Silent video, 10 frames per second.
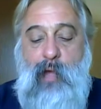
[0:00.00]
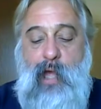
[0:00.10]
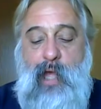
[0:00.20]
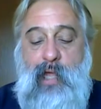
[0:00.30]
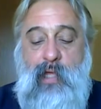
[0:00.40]

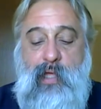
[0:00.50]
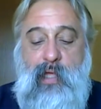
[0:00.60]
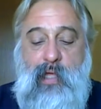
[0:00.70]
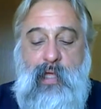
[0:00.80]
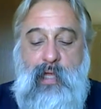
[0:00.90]
by.
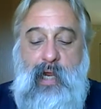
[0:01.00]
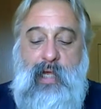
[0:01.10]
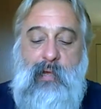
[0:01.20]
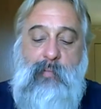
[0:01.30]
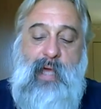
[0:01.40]
And I
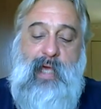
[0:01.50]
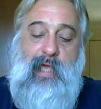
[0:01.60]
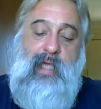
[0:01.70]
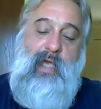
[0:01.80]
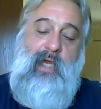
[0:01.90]
come back
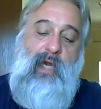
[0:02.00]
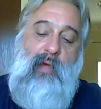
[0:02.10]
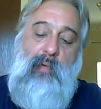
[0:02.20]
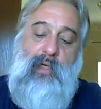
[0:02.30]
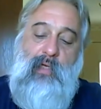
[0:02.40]
again and I
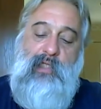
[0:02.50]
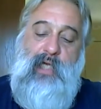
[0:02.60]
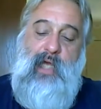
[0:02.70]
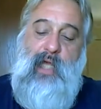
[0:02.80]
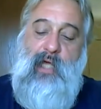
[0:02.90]
went to
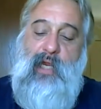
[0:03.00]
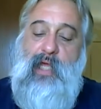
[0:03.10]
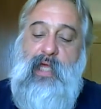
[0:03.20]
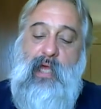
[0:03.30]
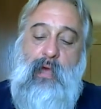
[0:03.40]
check out
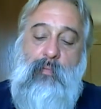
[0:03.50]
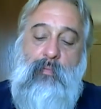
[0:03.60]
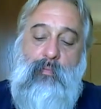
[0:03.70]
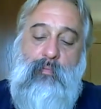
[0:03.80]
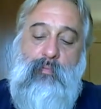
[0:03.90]
a
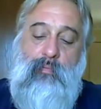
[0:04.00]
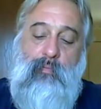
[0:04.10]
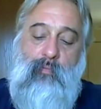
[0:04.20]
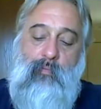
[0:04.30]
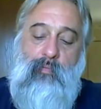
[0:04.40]

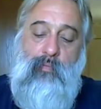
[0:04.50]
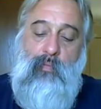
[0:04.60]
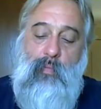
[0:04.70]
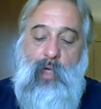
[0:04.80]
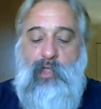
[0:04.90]

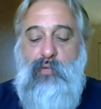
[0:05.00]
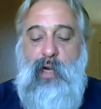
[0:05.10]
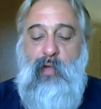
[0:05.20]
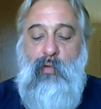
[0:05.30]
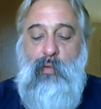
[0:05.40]

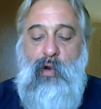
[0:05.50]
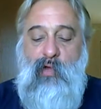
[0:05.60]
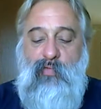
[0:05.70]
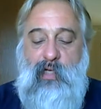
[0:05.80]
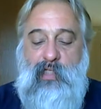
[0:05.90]
trail that run
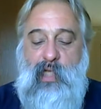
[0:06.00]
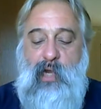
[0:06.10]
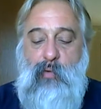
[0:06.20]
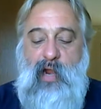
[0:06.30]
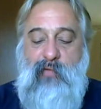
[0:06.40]
off to the
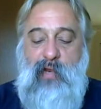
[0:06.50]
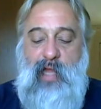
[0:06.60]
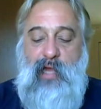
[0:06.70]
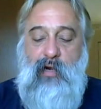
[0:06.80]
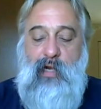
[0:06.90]
side where I have a
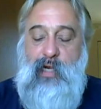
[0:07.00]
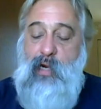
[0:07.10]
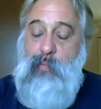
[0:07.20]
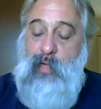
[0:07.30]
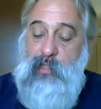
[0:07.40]
ladder
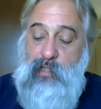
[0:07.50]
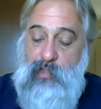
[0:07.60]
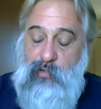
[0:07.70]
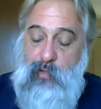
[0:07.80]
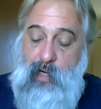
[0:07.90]
leaning up against a
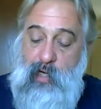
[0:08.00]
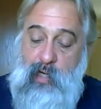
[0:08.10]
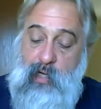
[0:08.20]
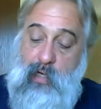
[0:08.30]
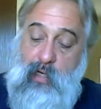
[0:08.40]
tree.
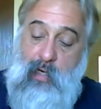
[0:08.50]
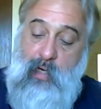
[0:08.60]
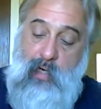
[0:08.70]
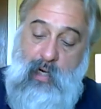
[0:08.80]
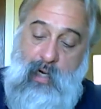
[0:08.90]

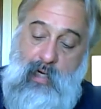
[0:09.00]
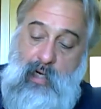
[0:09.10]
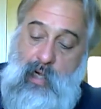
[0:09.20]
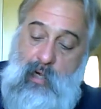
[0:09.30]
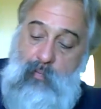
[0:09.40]

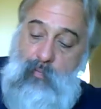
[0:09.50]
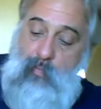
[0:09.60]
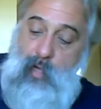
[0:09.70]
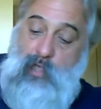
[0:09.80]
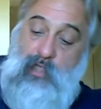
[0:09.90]
And
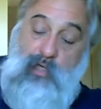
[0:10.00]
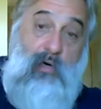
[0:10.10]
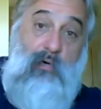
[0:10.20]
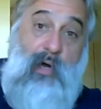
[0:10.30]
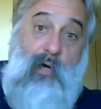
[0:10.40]
I just
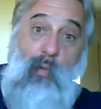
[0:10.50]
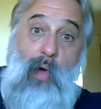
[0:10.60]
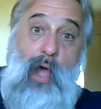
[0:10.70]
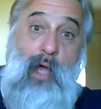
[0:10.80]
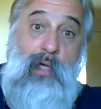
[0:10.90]
turned around to
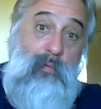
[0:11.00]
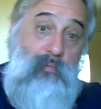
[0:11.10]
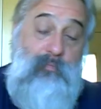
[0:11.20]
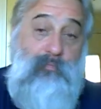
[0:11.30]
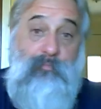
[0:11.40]
walk
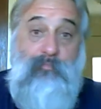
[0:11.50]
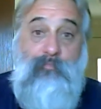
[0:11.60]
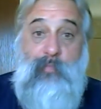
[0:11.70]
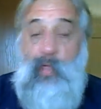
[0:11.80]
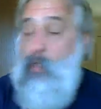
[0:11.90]

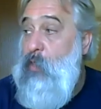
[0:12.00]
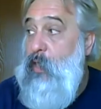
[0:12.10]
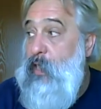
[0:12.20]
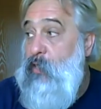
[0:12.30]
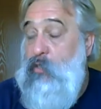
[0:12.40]

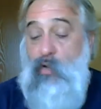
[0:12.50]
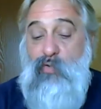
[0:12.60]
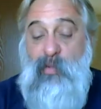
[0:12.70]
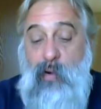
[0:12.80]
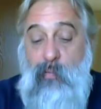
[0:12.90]
and looked
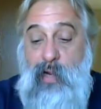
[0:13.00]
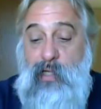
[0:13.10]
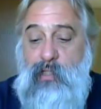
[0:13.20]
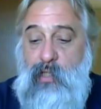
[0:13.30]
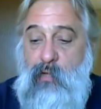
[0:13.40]
over to my
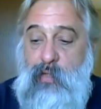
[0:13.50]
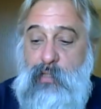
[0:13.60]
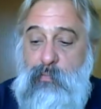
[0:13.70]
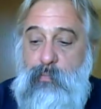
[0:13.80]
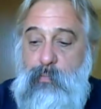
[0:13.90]
right and saw
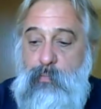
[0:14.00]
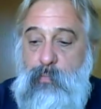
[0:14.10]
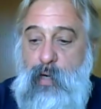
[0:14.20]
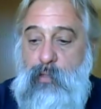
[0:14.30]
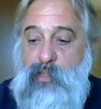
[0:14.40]
this
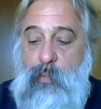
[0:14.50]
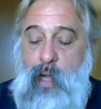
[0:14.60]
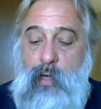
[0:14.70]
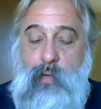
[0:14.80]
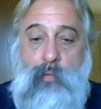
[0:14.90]
brown spot.